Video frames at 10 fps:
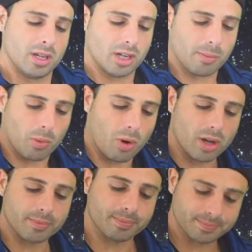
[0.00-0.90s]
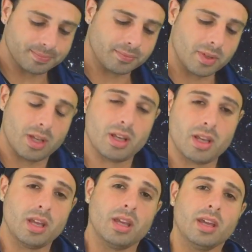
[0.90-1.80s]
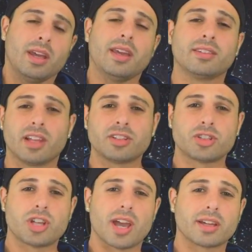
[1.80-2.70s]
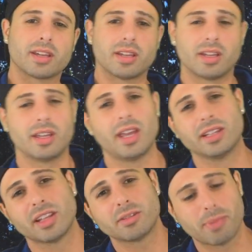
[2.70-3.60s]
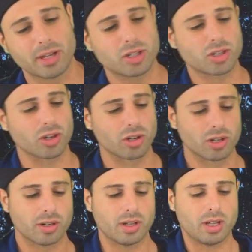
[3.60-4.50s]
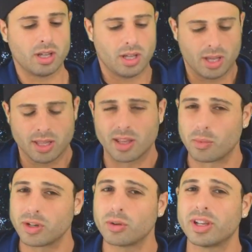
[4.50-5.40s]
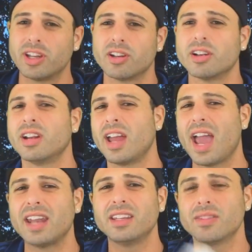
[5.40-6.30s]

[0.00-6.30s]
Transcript: Number one is let's check and let's make sure that we don't hear any